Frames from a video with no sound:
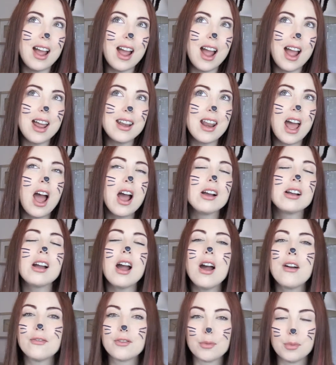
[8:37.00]
an
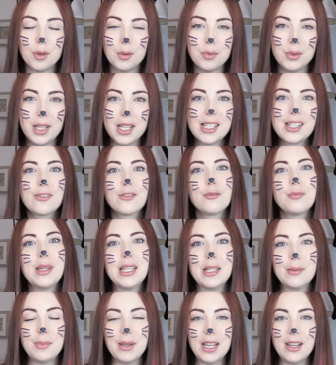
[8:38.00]
uncomfortable place for
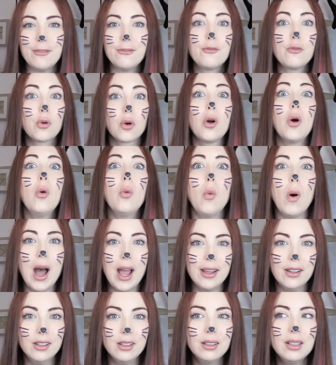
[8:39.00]
me to be for a
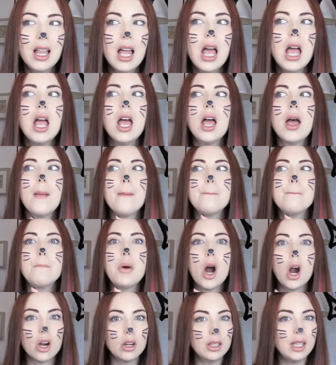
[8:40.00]
while,
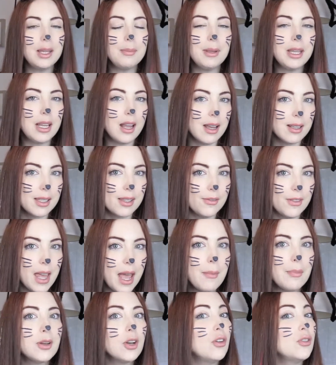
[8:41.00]
partly because of
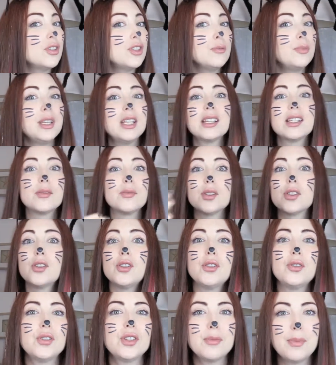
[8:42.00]
that, but also because it was a
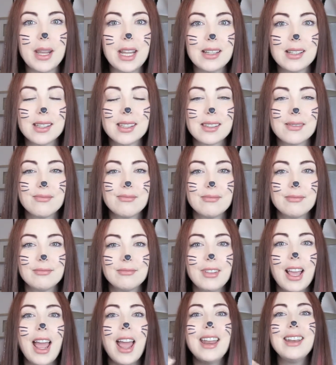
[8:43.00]
new space.
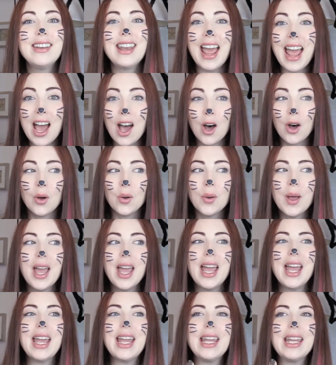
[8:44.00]
And now
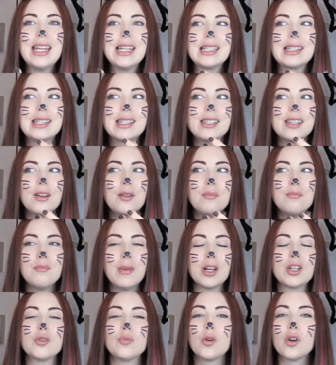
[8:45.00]
it's
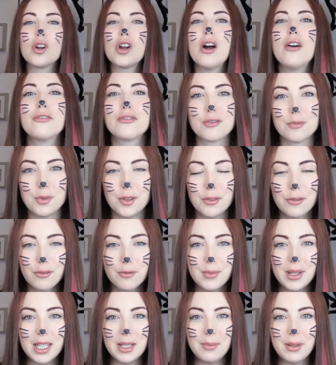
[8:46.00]
much more comfortable
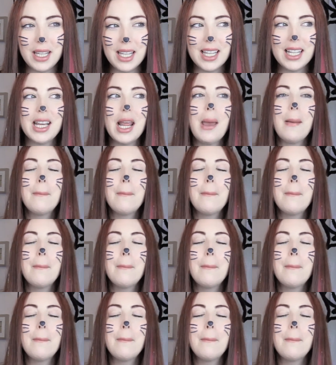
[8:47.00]
for me to be in